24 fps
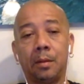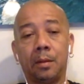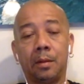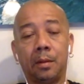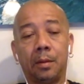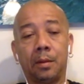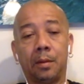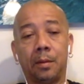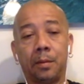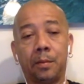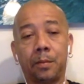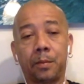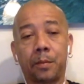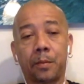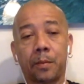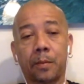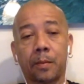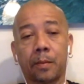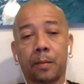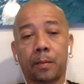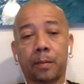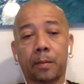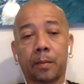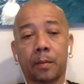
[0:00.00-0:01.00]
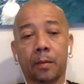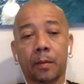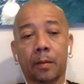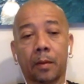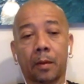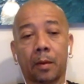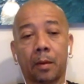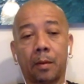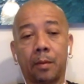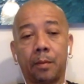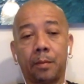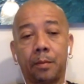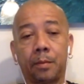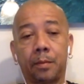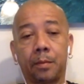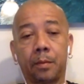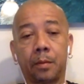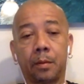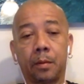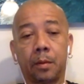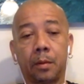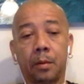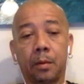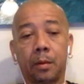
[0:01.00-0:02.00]
Boss, you, you've been
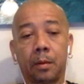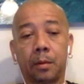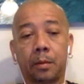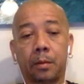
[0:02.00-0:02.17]
around long